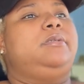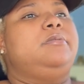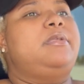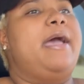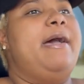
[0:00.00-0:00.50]

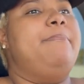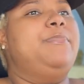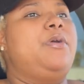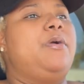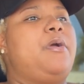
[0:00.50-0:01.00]
Damn,
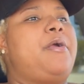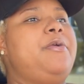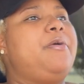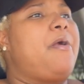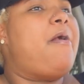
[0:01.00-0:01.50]

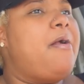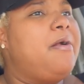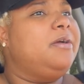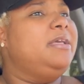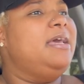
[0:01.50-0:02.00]

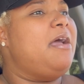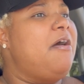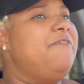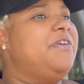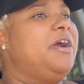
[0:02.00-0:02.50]
get
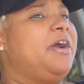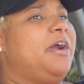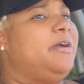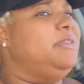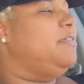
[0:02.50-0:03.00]

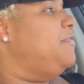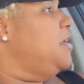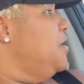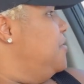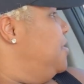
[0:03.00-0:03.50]
over. What the fuck
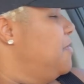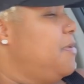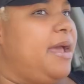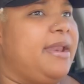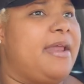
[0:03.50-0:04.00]
are you
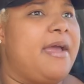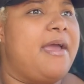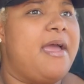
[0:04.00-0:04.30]
doing?